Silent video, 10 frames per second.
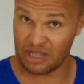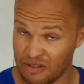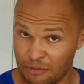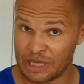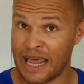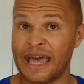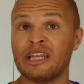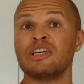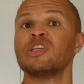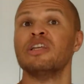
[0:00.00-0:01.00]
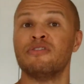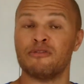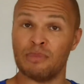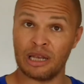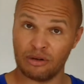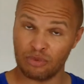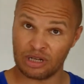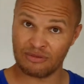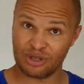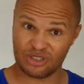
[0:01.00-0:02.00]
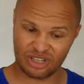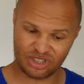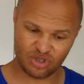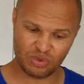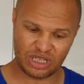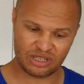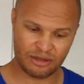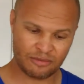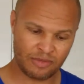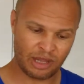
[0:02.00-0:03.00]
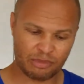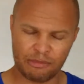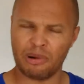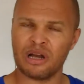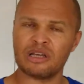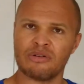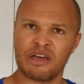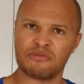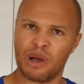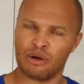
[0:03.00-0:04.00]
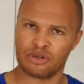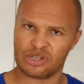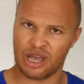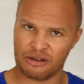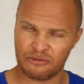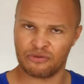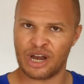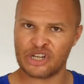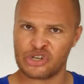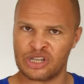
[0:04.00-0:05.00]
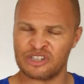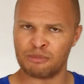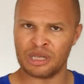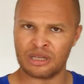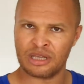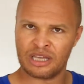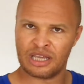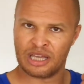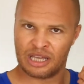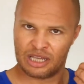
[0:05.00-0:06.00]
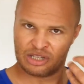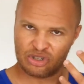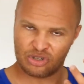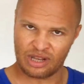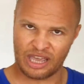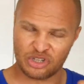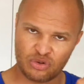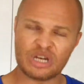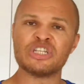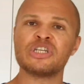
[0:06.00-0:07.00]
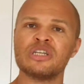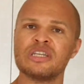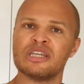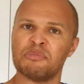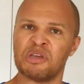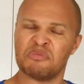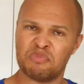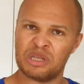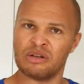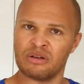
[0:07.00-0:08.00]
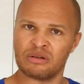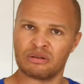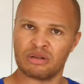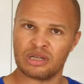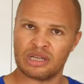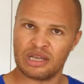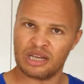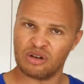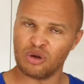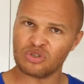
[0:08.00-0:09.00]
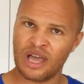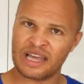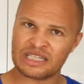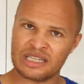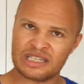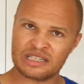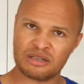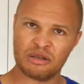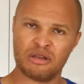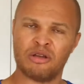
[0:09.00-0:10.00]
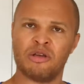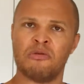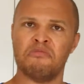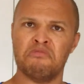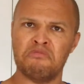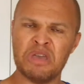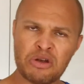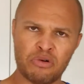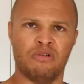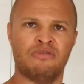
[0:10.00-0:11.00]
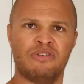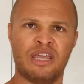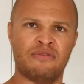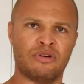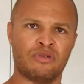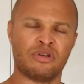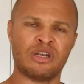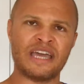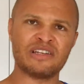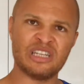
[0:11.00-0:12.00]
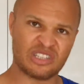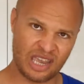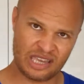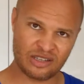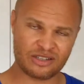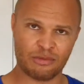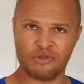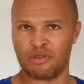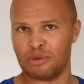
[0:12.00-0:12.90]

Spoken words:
a piece of banana, a sliver of melon, whatever, is sweet. The barley grass powder is kind of fresh. It's a bit astringent, a bit bitter, and it also has this mineral flavor. You can actually taste some